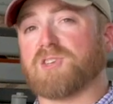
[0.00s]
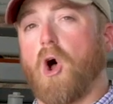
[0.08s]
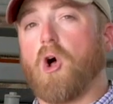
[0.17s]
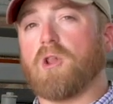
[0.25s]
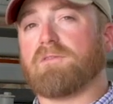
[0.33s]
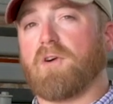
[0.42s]

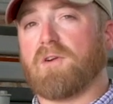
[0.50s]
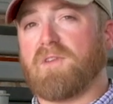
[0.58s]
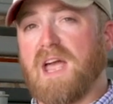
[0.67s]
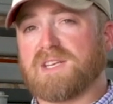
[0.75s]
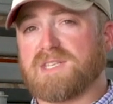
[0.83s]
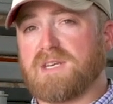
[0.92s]
all of our
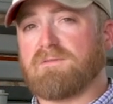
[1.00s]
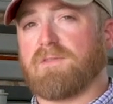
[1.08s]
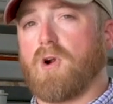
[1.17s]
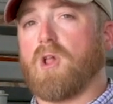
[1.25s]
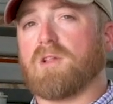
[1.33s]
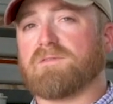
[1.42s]
vaccine
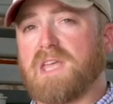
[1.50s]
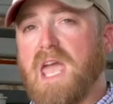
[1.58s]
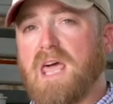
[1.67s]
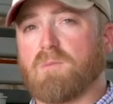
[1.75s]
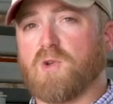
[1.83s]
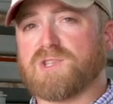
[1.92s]
for all of the
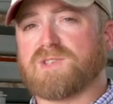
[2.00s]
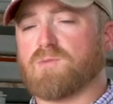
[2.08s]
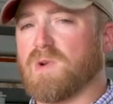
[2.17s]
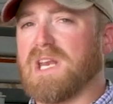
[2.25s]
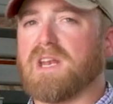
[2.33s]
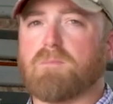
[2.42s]
animals.
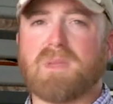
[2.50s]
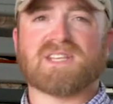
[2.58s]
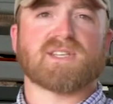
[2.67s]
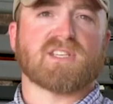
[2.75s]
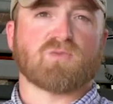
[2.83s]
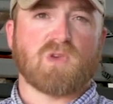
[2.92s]
We need to
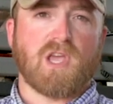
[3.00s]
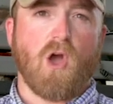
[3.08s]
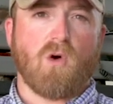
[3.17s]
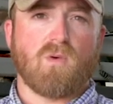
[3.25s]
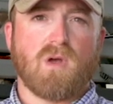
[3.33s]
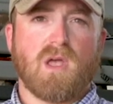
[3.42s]
mix as we
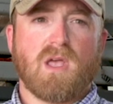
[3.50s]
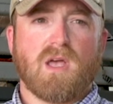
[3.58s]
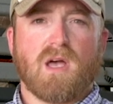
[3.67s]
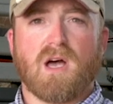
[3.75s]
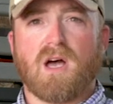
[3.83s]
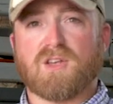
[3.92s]
go.
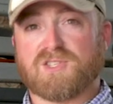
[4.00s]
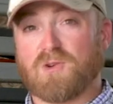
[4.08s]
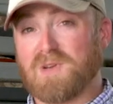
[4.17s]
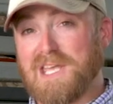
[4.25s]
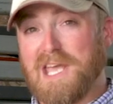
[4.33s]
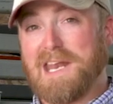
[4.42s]

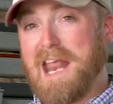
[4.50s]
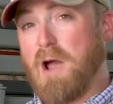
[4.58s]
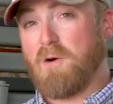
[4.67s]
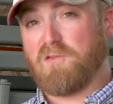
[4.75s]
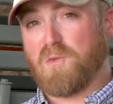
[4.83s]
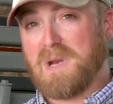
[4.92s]
So again,
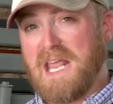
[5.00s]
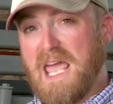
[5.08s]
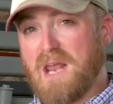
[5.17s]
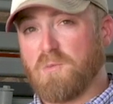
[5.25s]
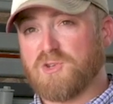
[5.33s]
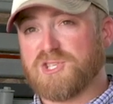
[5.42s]
however many
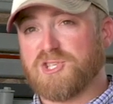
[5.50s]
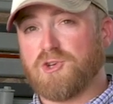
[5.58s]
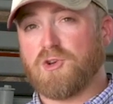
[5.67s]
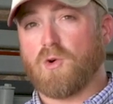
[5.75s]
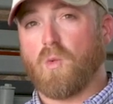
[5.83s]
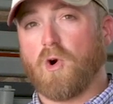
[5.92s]
animals that
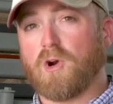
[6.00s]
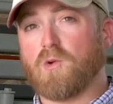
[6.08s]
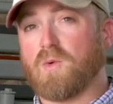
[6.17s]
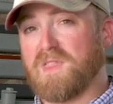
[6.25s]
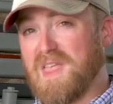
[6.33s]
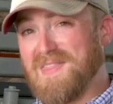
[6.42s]
you can
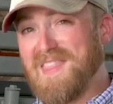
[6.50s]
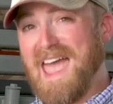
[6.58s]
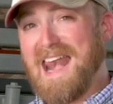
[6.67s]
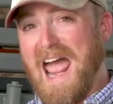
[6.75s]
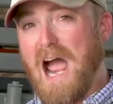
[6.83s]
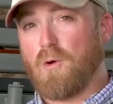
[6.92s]
work within
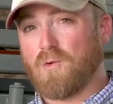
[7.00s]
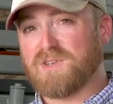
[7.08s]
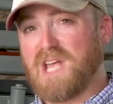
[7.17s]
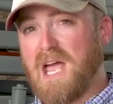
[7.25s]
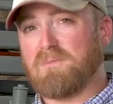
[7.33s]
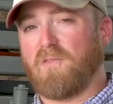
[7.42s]
that hour
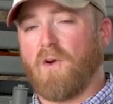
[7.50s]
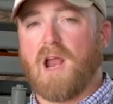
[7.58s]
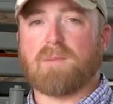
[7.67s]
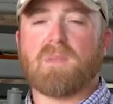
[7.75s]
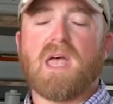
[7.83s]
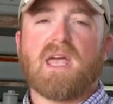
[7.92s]
time
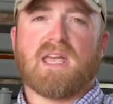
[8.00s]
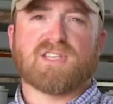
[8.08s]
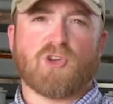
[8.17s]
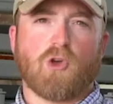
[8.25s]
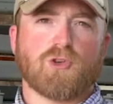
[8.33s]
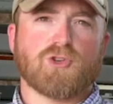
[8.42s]
frame
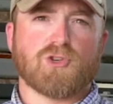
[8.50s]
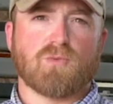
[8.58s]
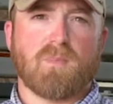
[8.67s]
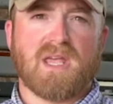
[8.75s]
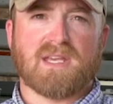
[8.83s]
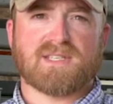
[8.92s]
is all you
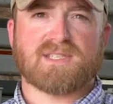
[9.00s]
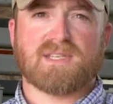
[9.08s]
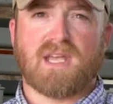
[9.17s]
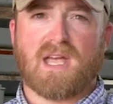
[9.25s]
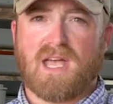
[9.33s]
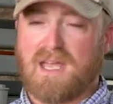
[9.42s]
should mix
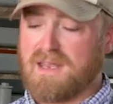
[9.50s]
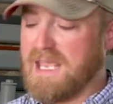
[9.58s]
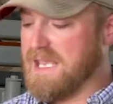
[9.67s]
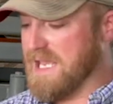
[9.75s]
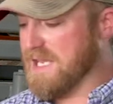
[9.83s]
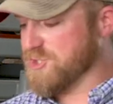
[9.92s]

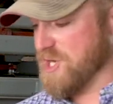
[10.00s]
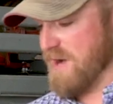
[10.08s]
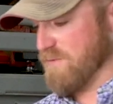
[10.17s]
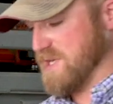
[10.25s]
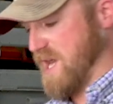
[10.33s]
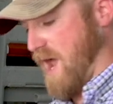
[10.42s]
each and
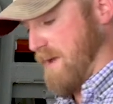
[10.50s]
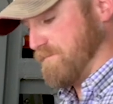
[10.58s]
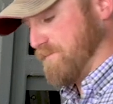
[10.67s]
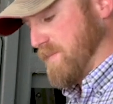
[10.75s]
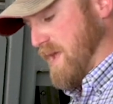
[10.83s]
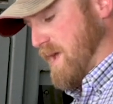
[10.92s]
every time.
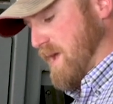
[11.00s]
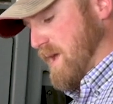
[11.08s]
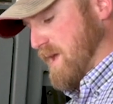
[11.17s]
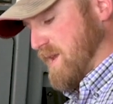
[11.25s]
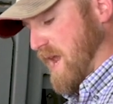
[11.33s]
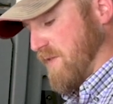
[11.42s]

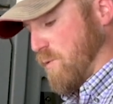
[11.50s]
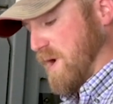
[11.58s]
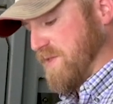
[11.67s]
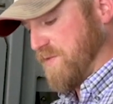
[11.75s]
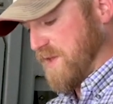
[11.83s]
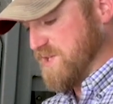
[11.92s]
Now the
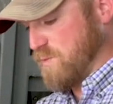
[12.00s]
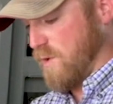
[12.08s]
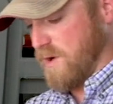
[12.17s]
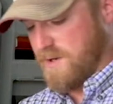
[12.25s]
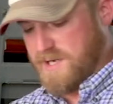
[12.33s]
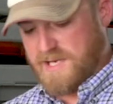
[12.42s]
way that these
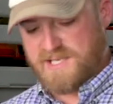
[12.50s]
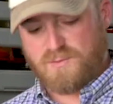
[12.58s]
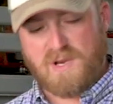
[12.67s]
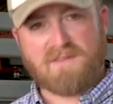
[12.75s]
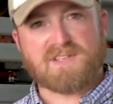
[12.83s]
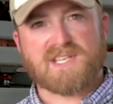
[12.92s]
work is
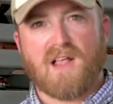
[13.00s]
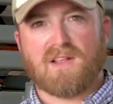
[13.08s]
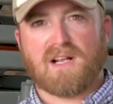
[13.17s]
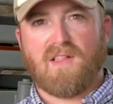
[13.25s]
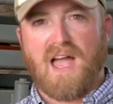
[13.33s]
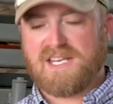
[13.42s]
we have a
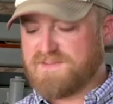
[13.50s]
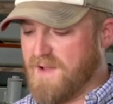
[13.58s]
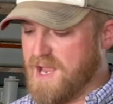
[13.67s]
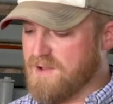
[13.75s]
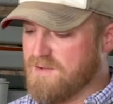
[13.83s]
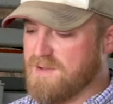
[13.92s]
solid glass
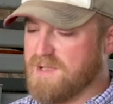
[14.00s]
vial